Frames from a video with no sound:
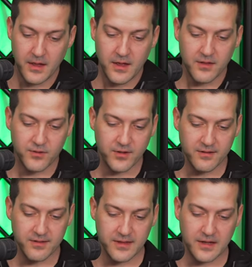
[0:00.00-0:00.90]
So you can
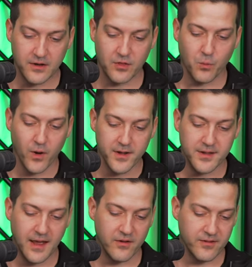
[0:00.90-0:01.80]
see here the one
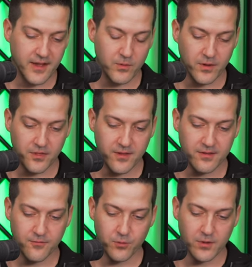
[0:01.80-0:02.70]
downside with this, if we're